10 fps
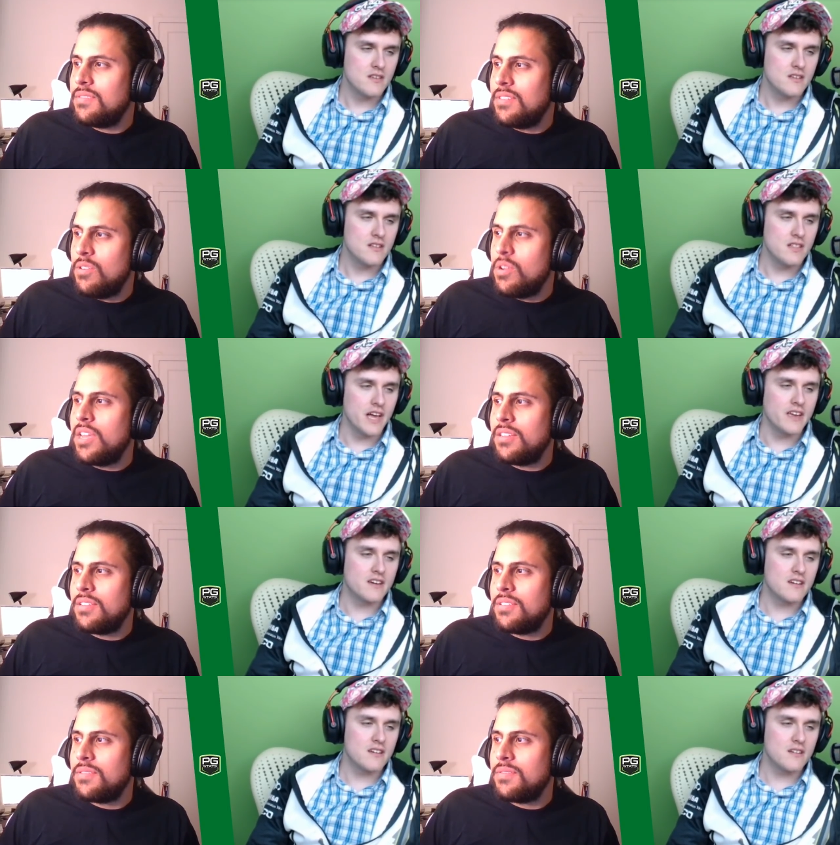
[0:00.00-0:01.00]
Speaker 1: Okay. Like,
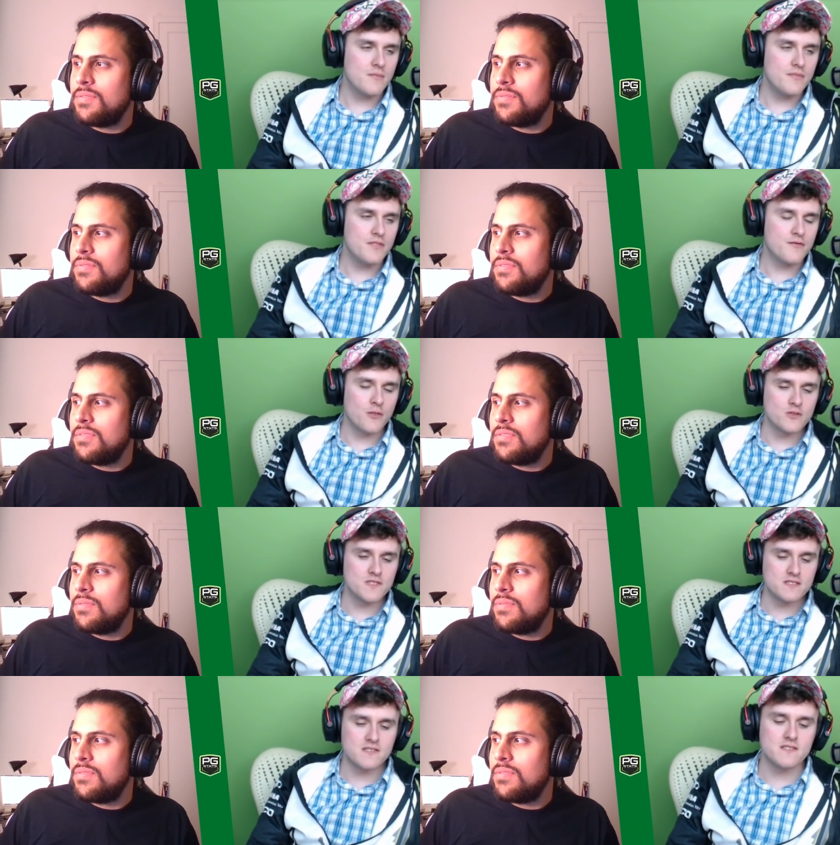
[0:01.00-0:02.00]

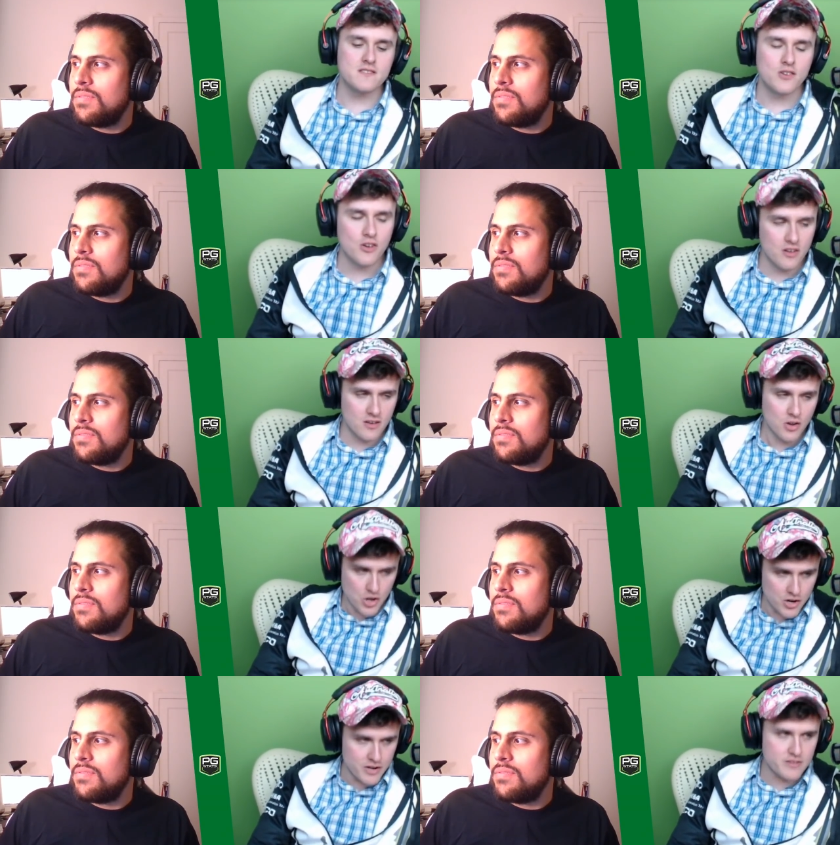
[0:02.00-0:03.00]
Frozen's
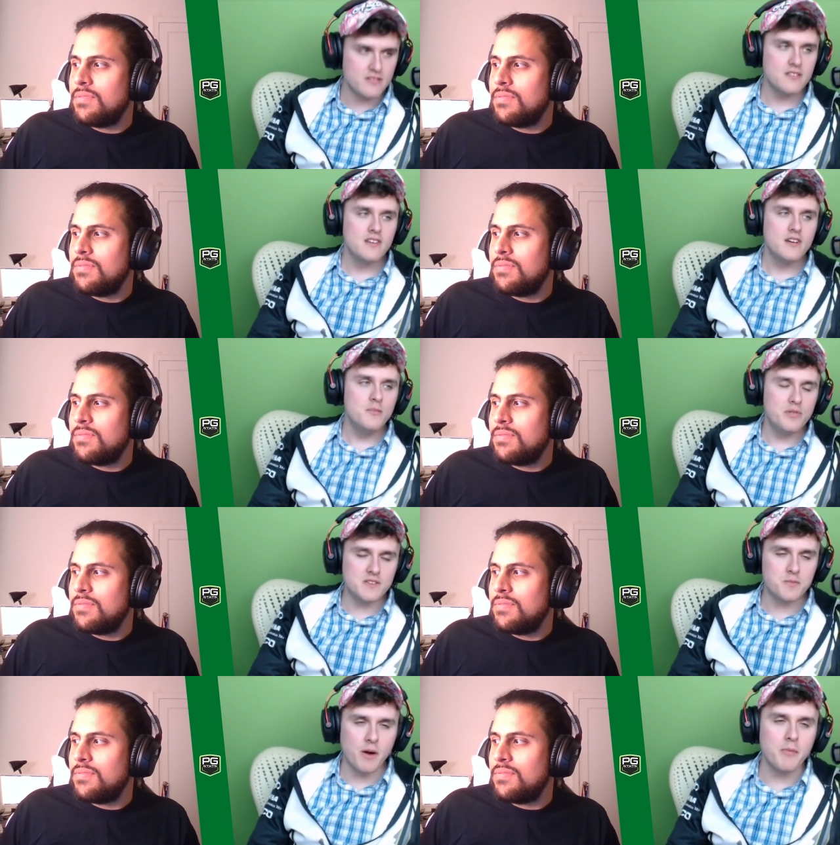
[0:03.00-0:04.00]
good, but
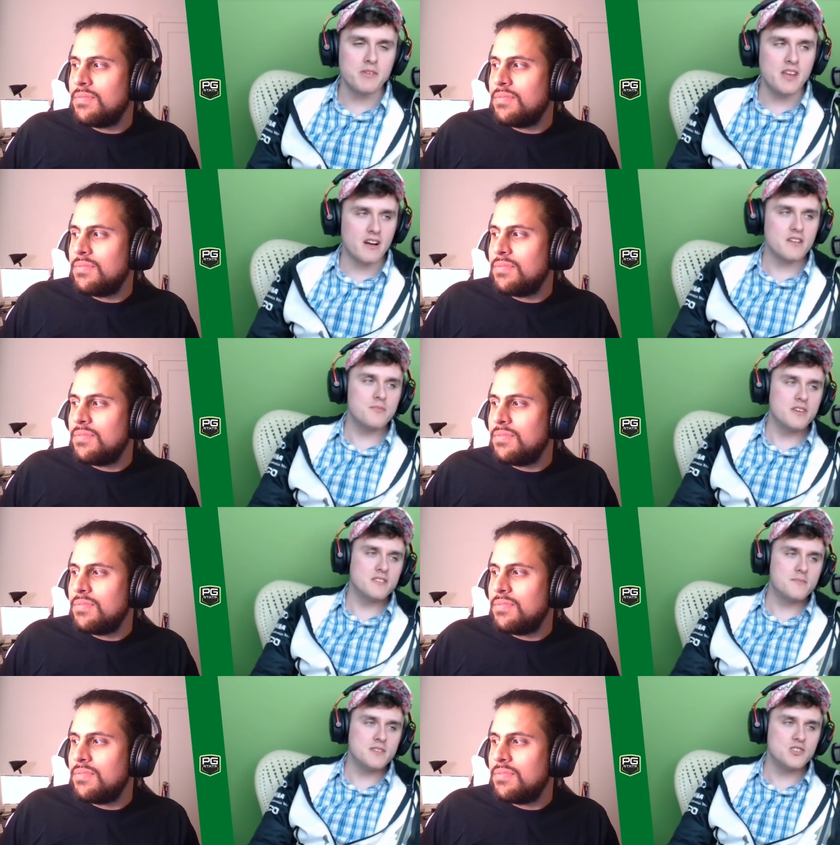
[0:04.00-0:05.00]
he's probably not going to be on the
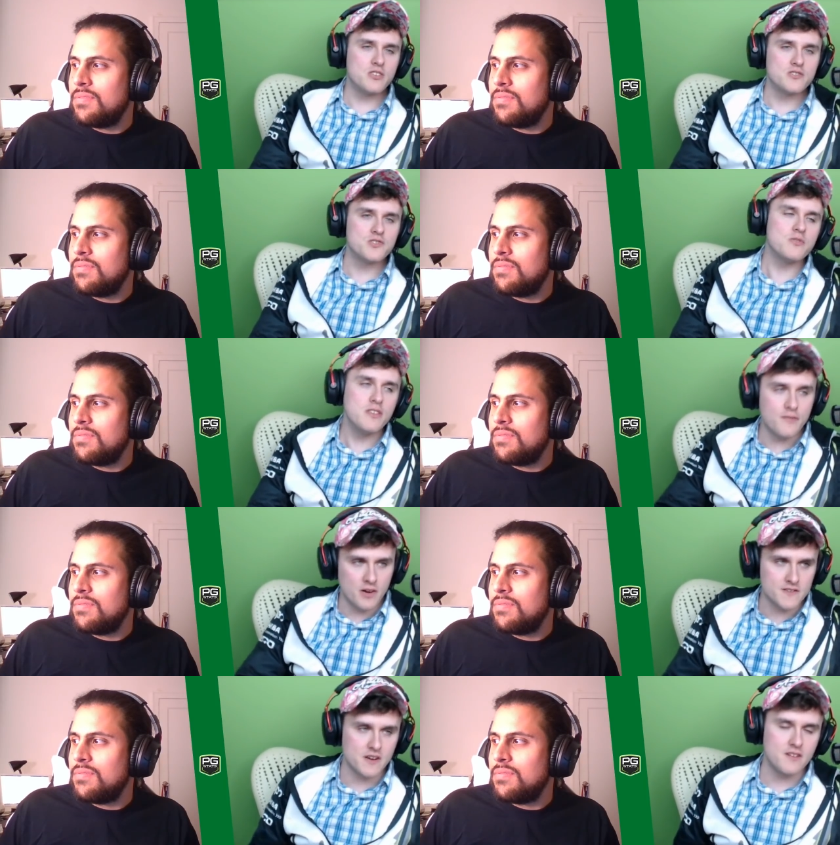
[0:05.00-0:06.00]
PGR, so he
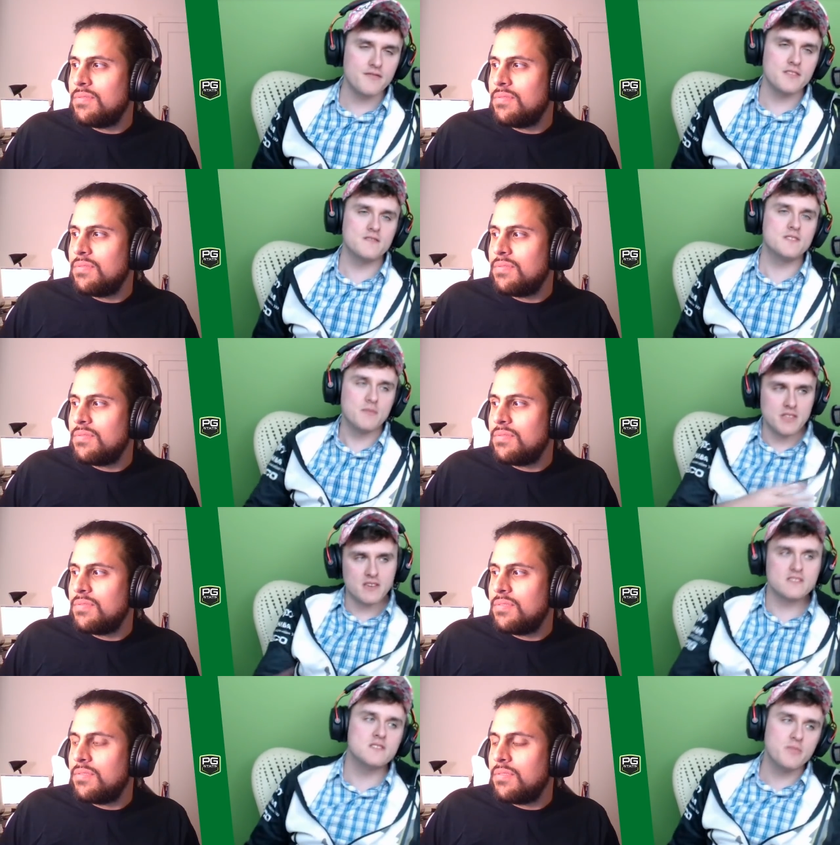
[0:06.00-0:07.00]
falls off and
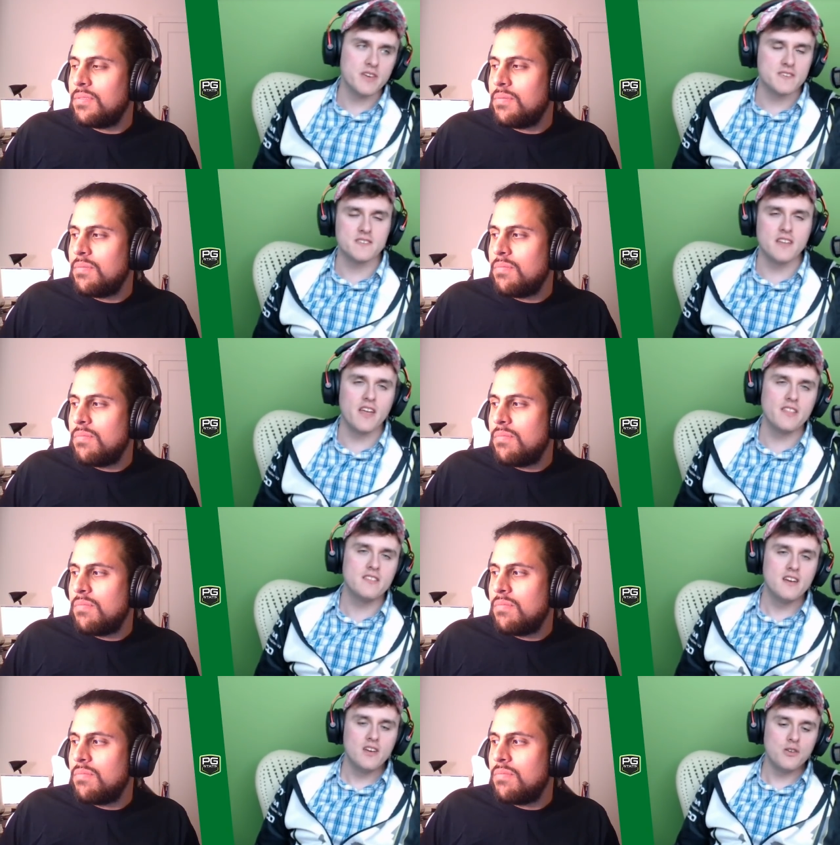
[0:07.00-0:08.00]
takes his place. And then
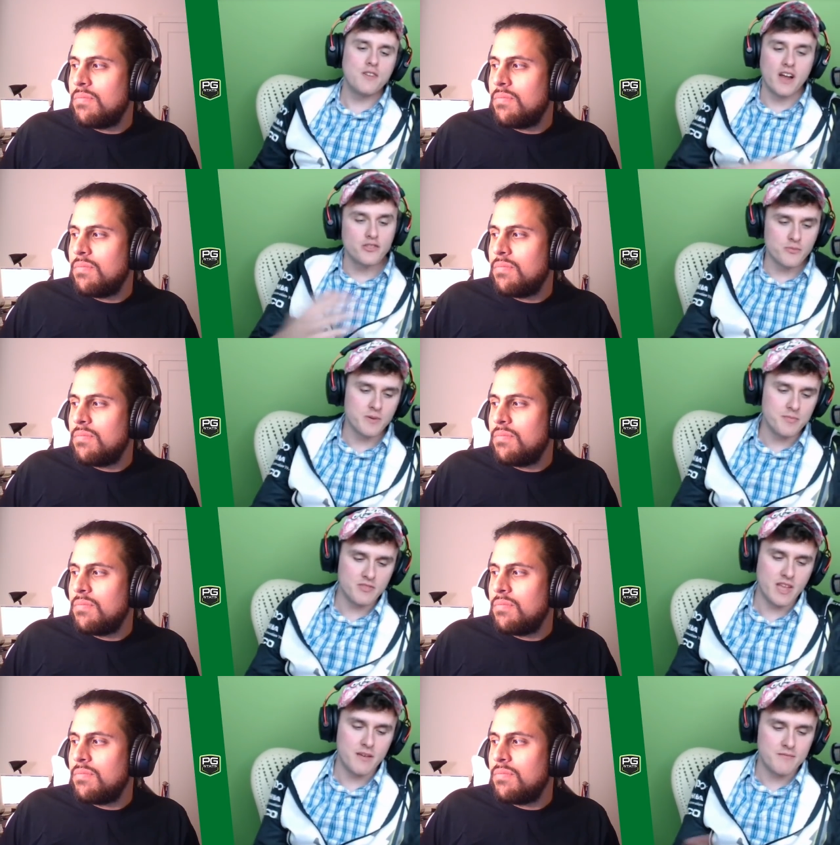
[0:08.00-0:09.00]
you've got other people
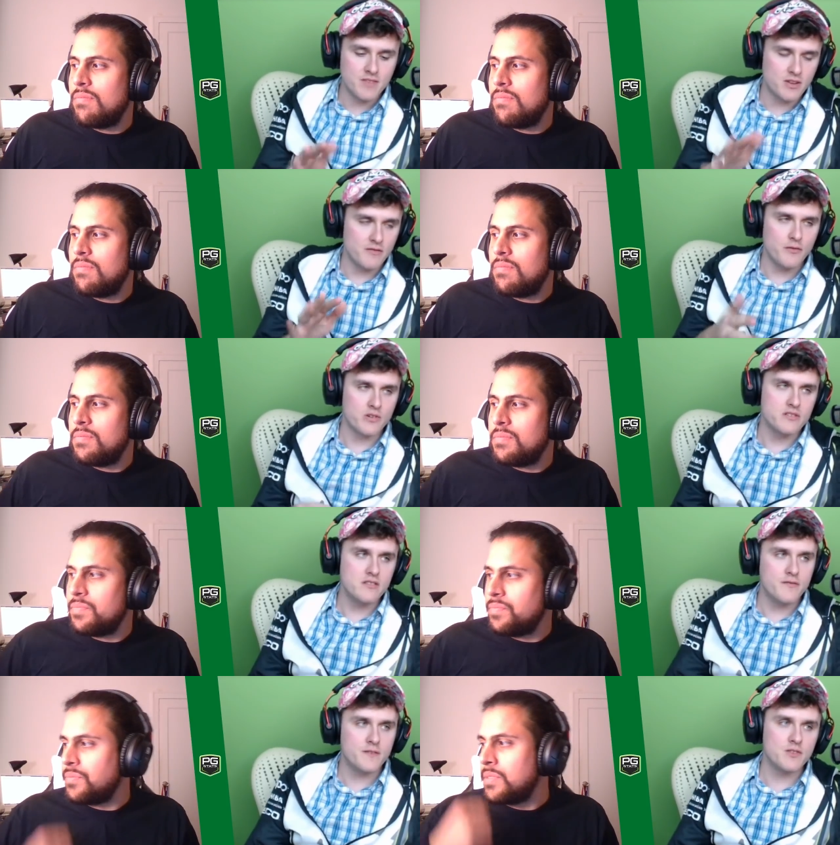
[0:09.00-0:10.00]
in that you know 40 to
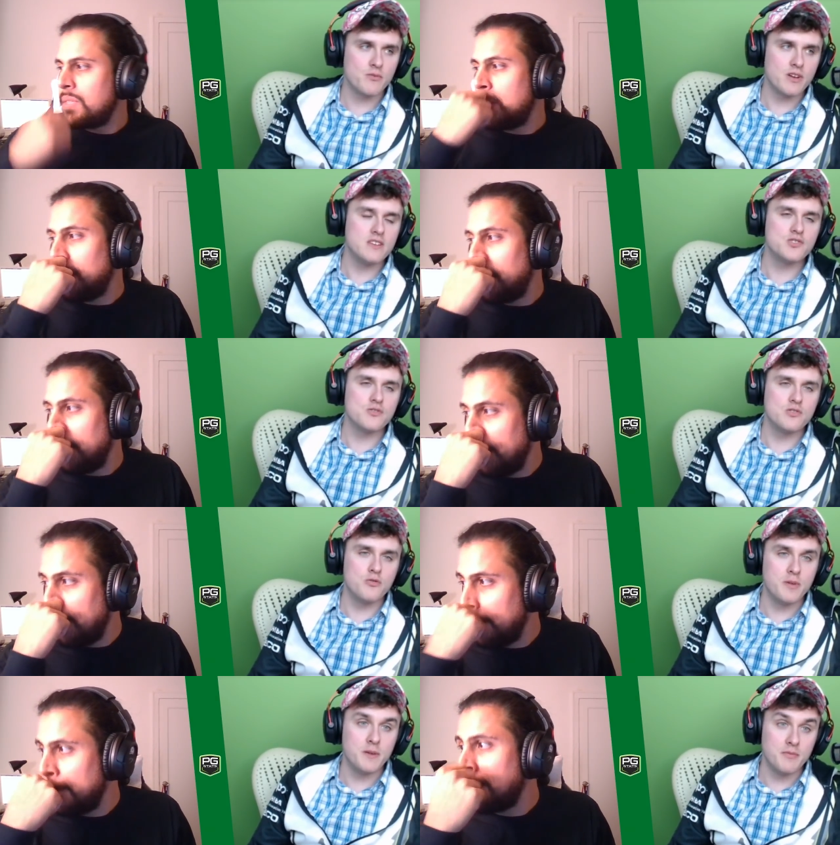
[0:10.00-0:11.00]
50 range, or you
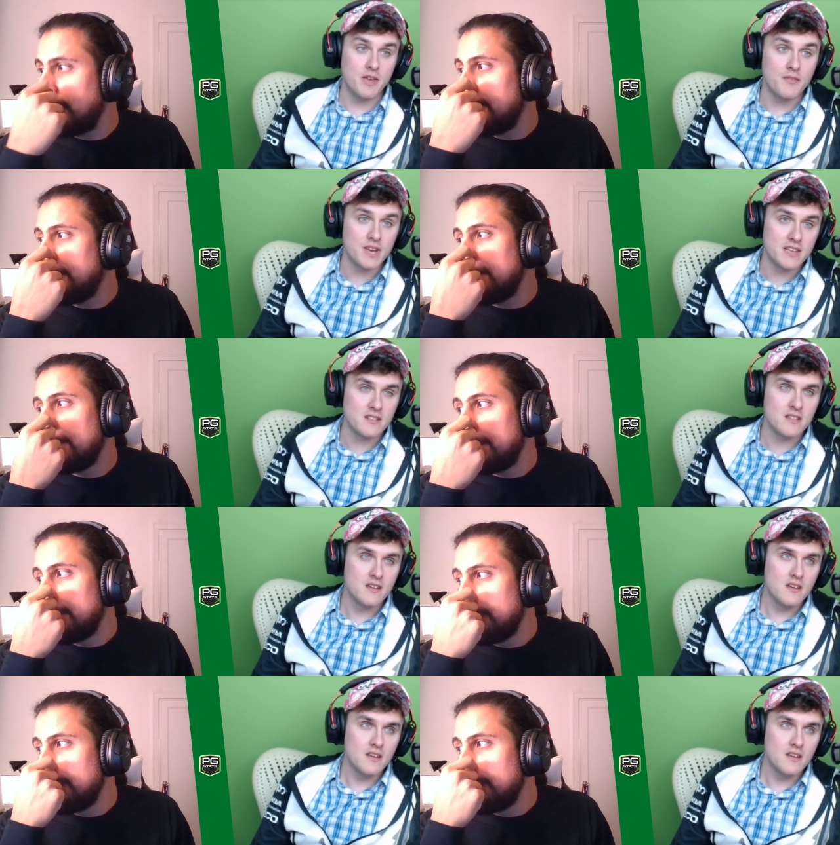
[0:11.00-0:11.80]
people even in